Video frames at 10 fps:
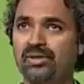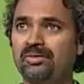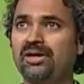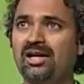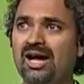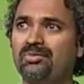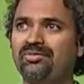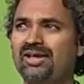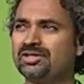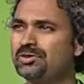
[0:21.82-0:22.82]
bare metal
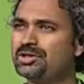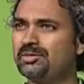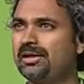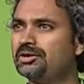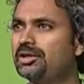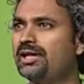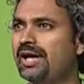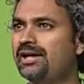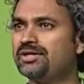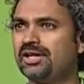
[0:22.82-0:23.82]
hypervisor, which is about
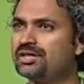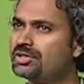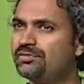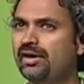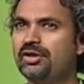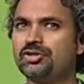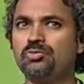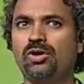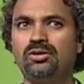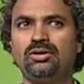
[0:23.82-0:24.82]
30K in size. It's very
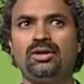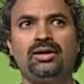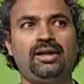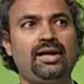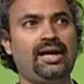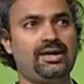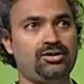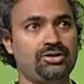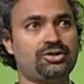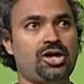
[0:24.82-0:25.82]
small.
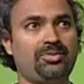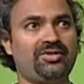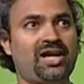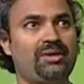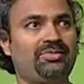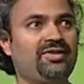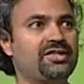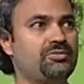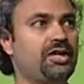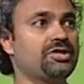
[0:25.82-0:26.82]
And on top of the
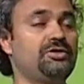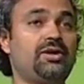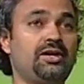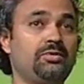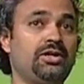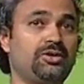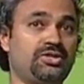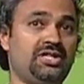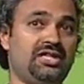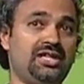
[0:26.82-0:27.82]
hypervisor, we're actually running Windows
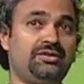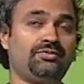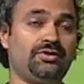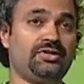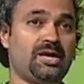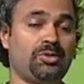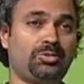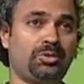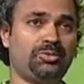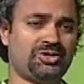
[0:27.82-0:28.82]
CE for demo
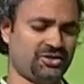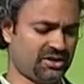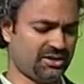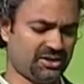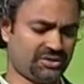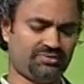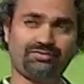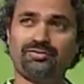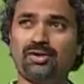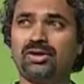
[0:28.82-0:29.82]
purposes. And this
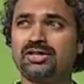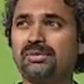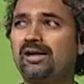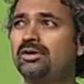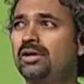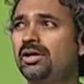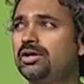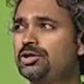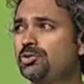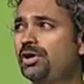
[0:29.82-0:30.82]
phone has about
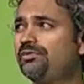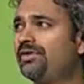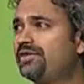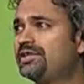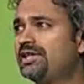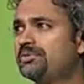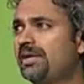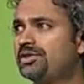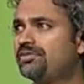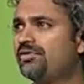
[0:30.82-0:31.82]
256
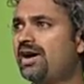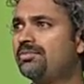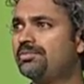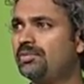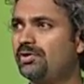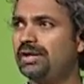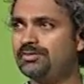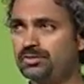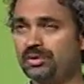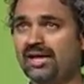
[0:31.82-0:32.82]
megs of RAM. All right?
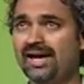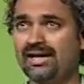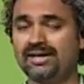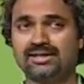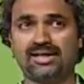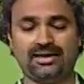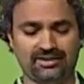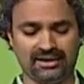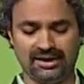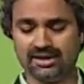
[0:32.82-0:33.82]
With that as kind of
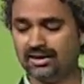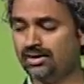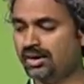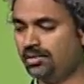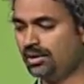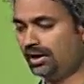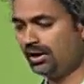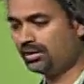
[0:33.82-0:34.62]
the lead-in, I'm going to cut